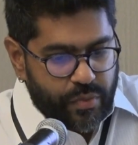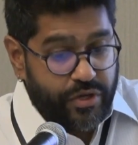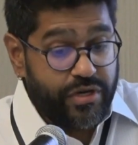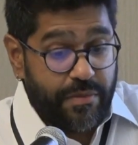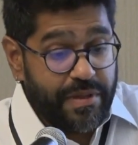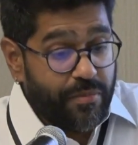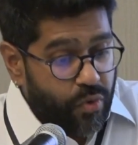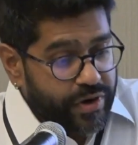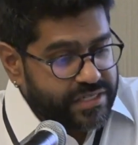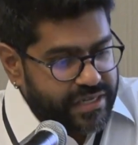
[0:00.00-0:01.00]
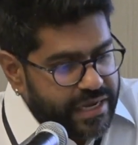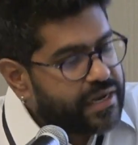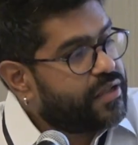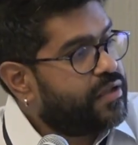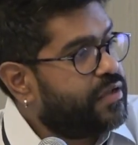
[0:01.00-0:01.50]
We could not be more
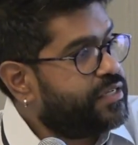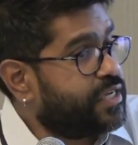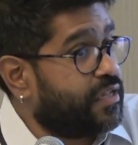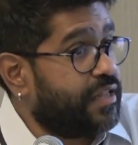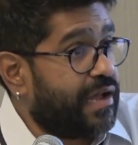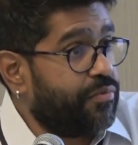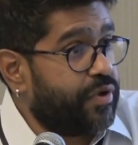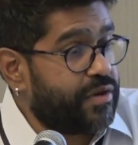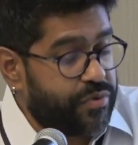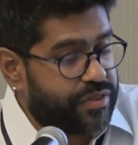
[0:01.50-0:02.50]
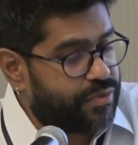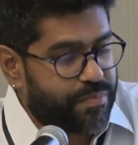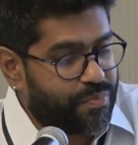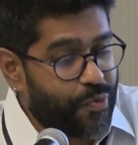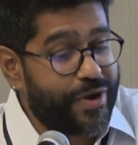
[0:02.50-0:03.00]
excited to collaborate with
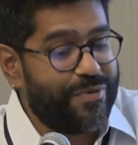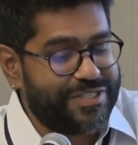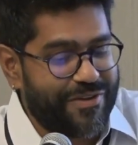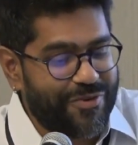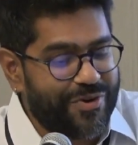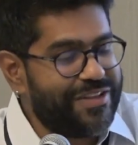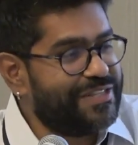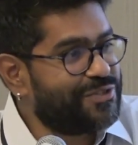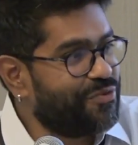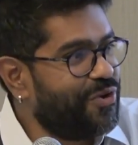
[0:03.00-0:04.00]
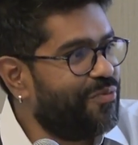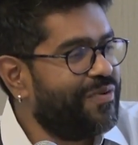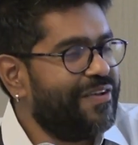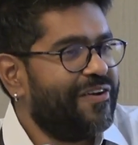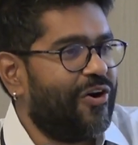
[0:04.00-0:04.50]
pretty much everyone in this room
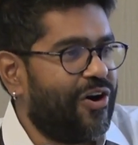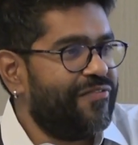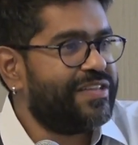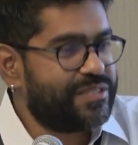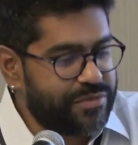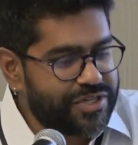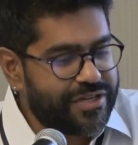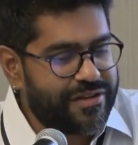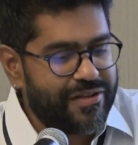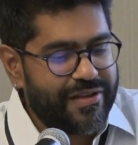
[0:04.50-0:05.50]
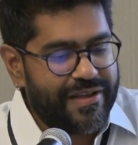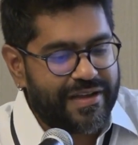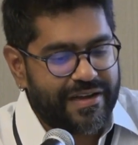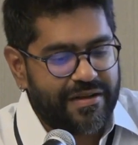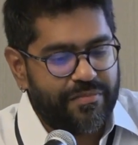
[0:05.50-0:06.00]
on this mission.
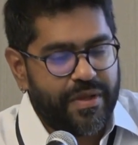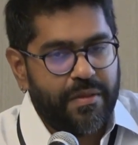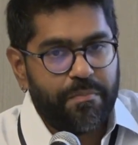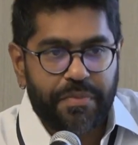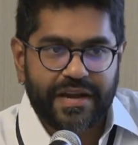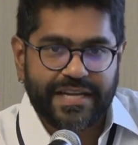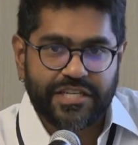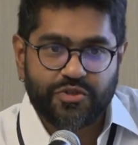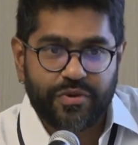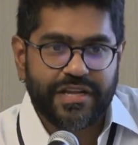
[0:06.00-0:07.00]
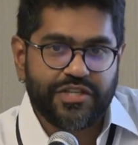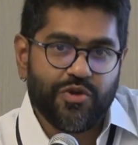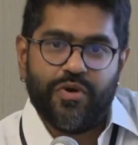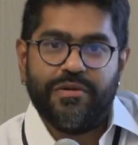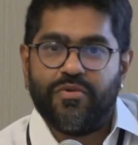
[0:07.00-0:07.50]
But I just want to issue
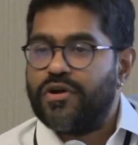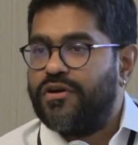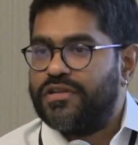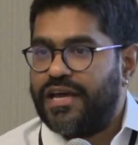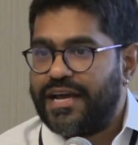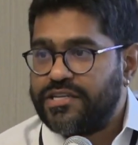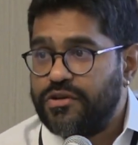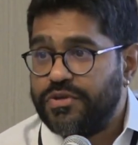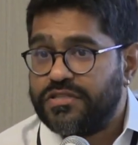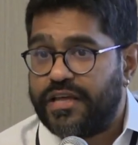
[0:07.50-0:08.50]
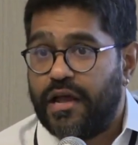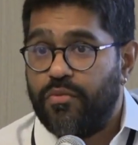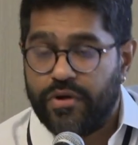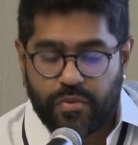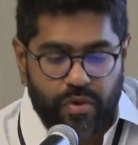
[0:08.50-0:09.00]
one more call to action, which is that I
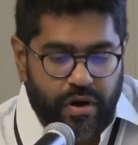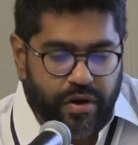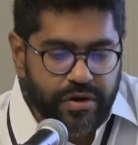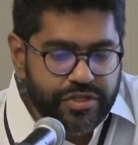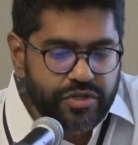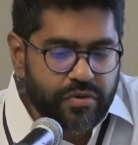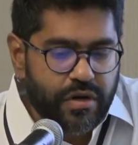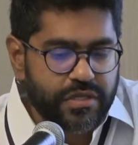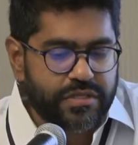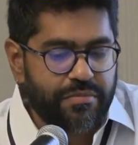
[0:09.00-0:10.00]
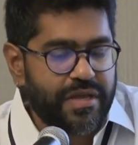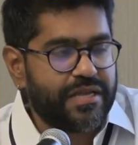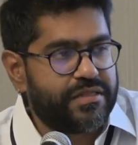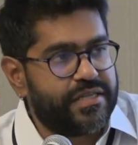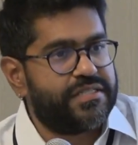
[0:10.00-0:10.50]
want to urge you all to
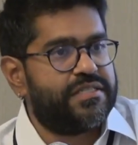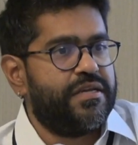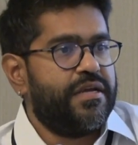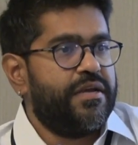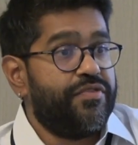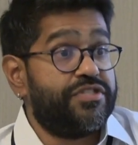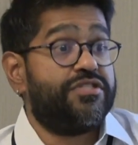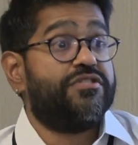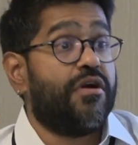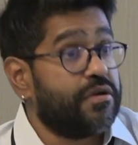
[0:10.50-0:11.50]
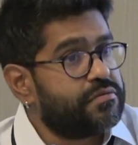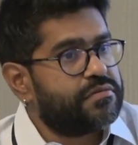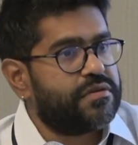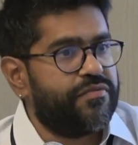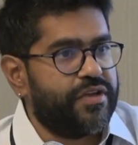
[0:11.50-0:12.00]
make this the start
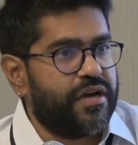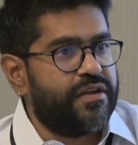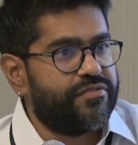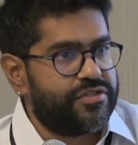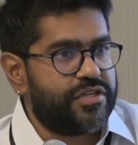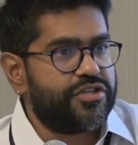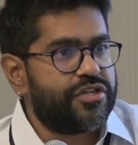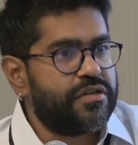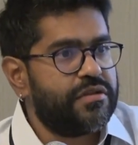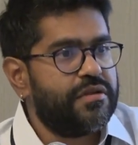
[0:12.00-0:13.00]
of the conversation